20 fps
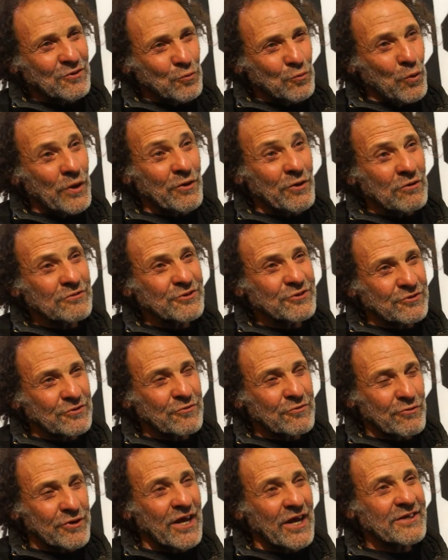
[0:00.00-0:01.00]
went on to
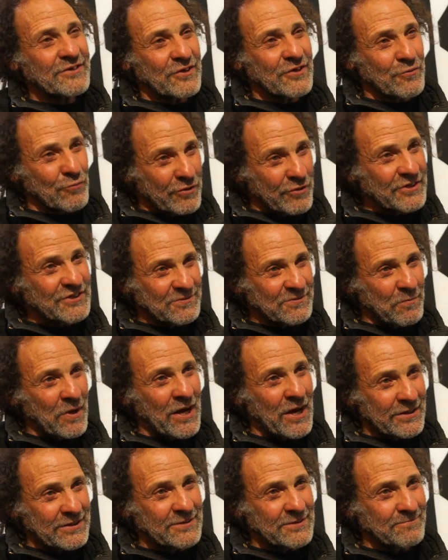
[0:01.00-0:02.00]
create the Greens
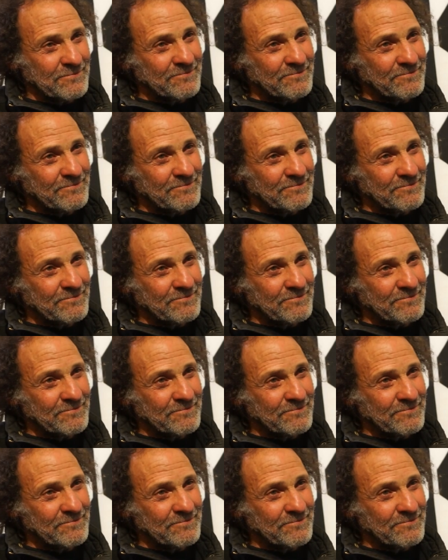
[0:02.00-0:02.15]
Party.